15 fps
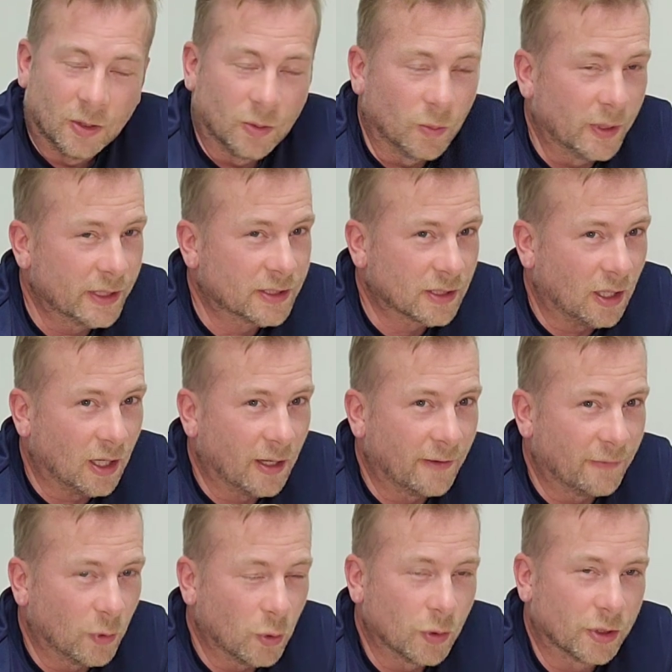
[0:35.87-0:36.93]
which
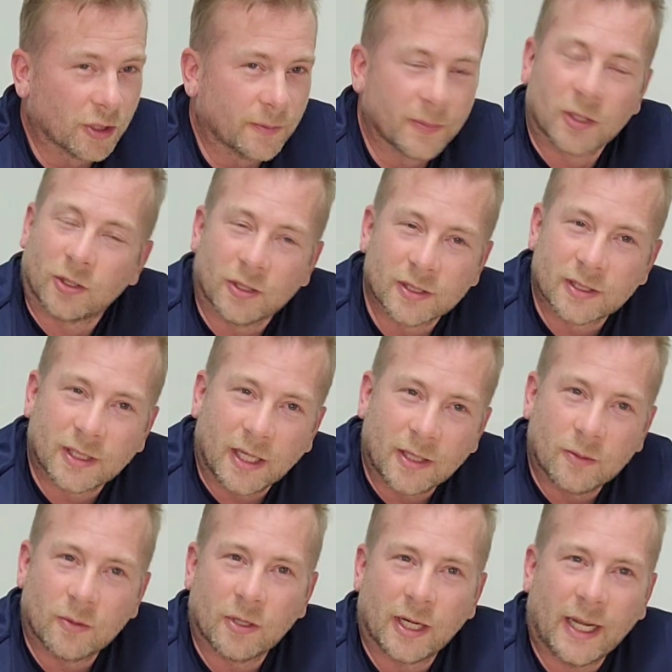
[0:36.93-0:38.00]
I've ordered because
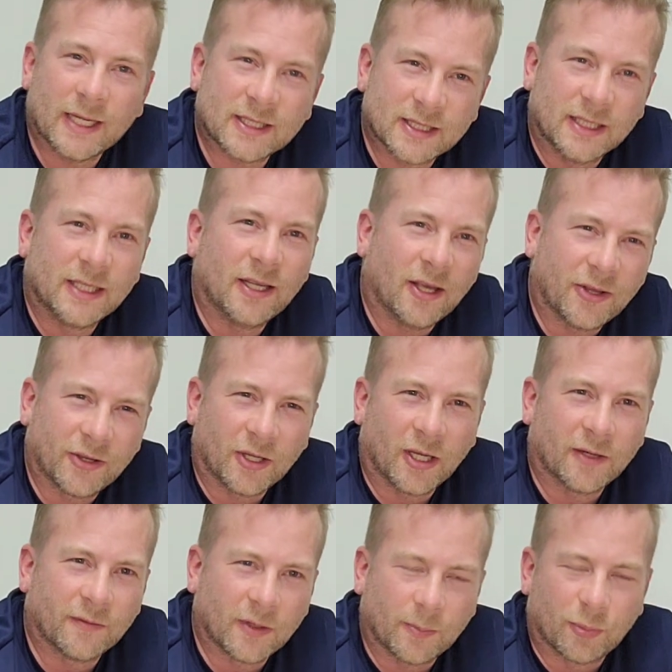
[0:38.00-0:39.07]
they were actually a
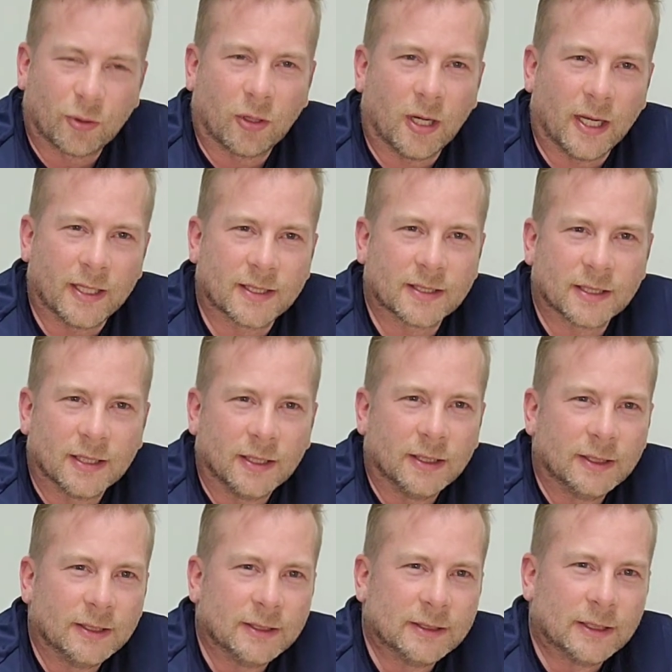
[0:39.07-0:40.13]
third of the price
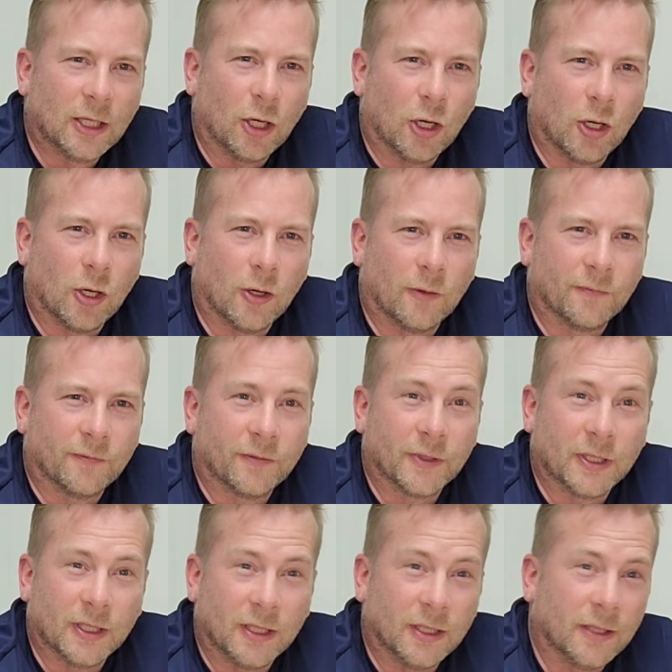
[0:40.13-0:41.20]
of
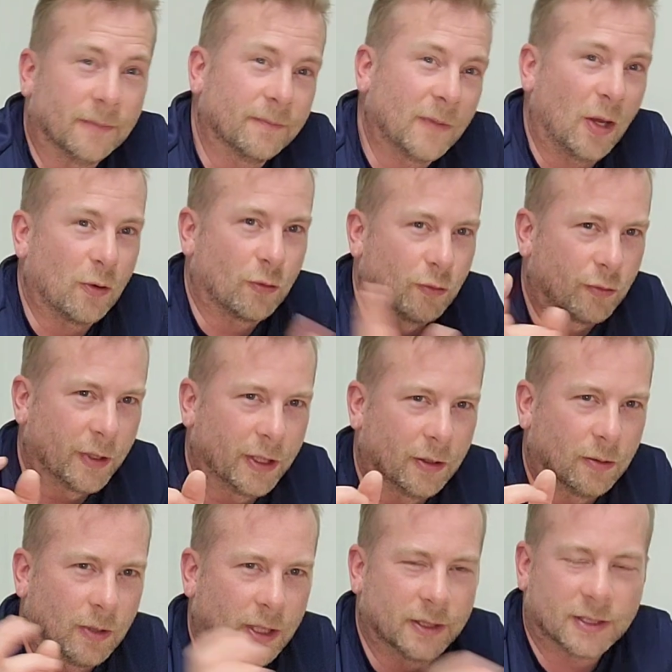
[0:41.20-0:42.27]
the
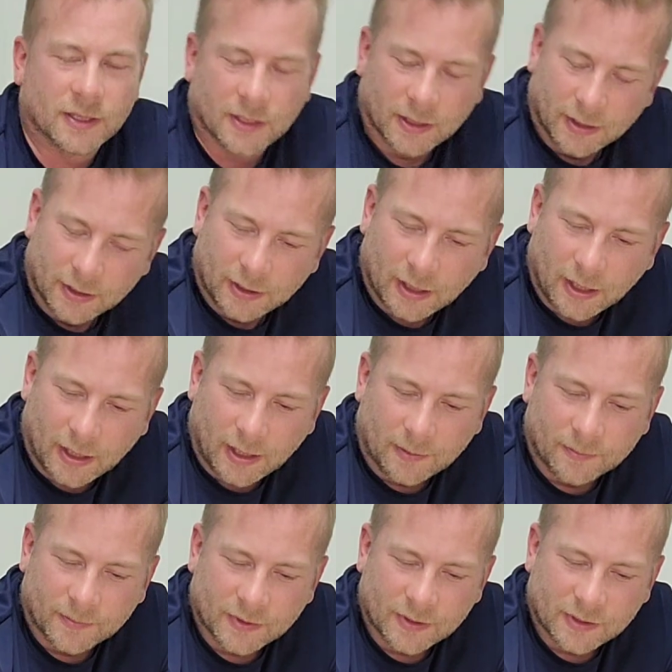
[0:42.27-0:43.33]
real ones.
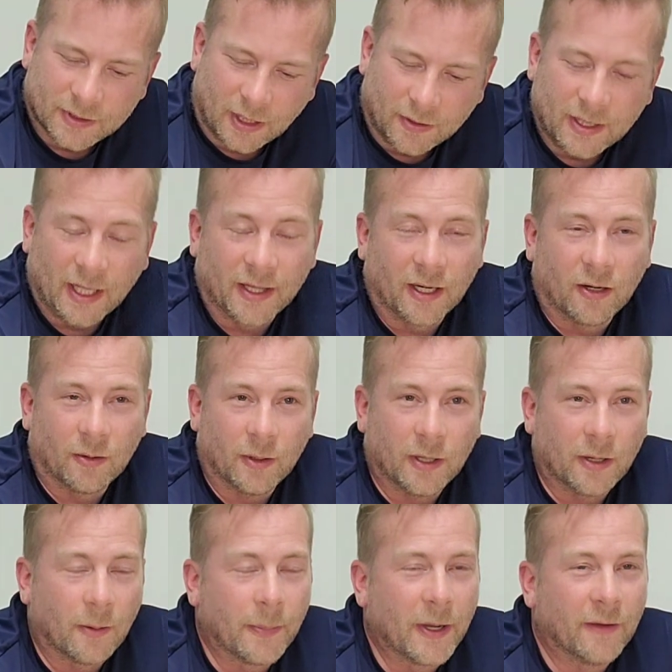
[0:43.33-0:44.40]
So yeah,
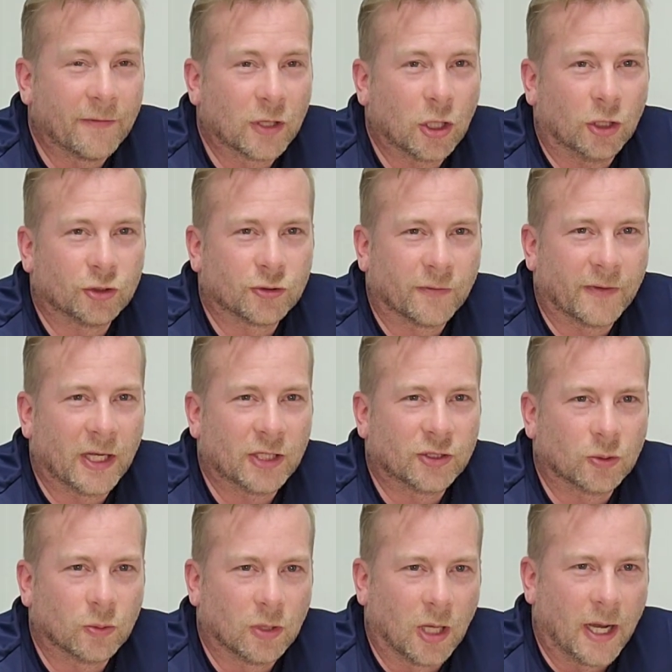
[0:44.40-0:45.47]
they're a bit of a
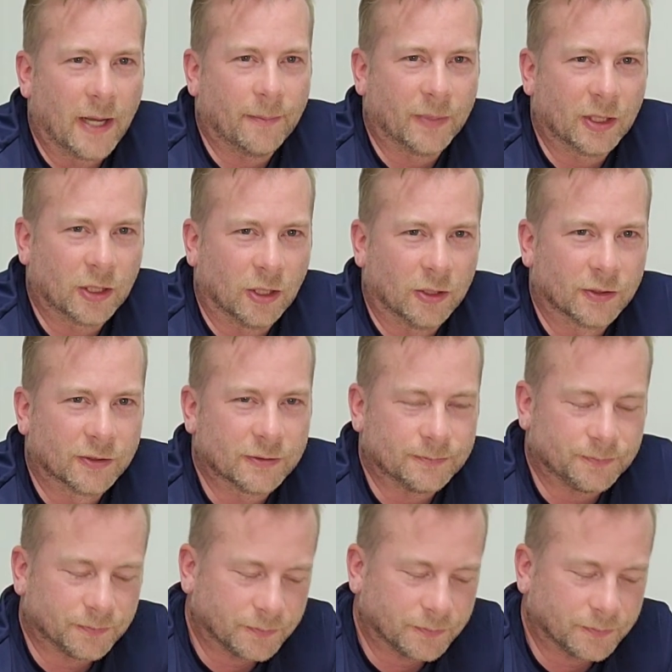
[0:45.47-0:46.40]
controversial light because